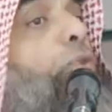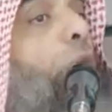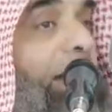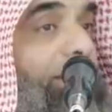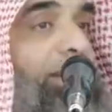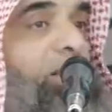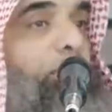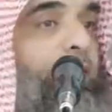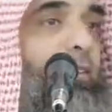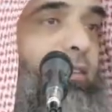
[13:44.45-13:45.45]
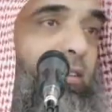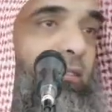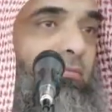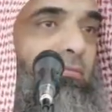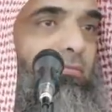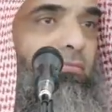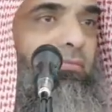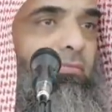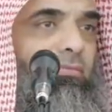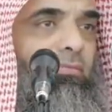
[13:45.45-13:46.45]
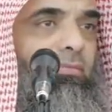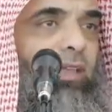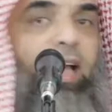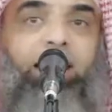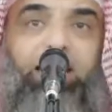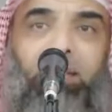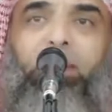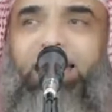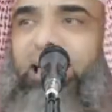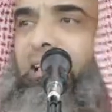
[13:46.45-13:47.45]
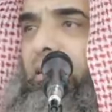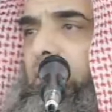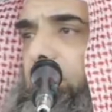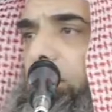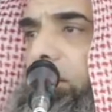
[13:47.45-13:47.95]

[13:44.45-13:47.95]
you have a husband? Adhata ba'lin?